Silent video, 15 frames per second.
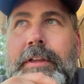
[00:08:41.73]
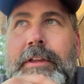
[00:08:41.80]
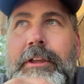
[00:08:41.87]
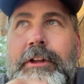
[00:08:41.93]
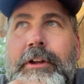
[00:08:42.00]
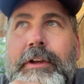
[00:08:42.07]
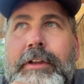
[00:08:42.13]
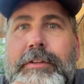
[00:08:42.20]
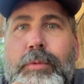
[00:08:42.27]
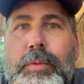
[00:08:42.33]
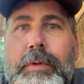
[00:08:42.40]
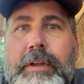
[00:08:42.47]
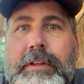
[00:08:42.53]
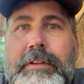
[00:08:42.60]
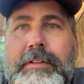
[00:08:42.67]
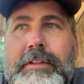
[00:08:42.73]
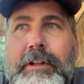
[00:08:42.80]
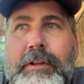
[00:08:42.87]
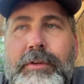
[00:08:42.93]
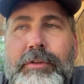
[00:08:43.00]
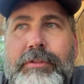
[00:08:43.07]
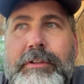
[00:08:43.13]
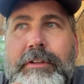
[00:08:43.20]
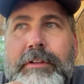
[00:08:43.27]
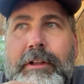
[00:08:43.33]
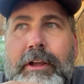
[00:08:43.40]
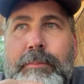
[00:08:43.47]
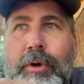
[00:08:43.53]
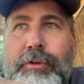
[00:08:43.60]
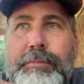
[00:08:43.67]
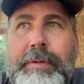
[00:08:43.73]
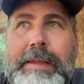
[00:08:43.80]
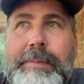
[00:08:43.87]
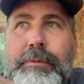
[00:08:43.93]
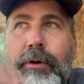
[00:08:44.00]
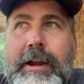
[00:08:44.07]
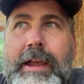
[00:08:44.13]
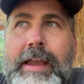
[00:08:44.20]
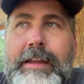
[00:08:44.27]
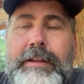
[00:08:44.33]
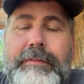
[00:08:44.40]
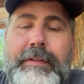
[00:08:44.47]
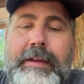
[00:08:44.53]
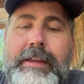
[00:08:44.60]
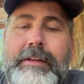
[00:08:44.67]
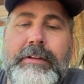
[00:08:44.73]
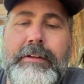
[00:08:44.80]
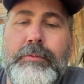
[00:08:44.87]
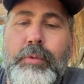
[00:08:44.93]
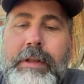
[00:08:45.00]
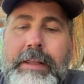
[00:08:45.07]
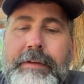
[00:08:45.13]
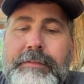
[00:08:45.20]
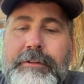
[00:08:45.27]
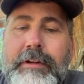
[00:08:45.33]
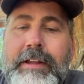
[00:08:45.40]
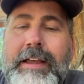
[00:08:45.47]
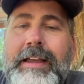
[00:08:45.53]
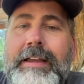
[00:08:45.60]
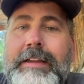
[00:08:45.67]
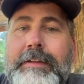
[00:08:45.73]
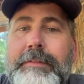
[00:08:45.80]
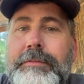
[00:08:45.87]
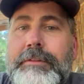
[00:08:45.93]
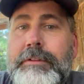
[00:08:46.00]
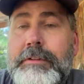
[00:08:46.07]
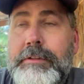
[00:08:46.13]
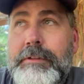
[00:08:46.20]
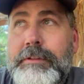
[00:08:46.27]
it's a lose because most people are activating and living their lives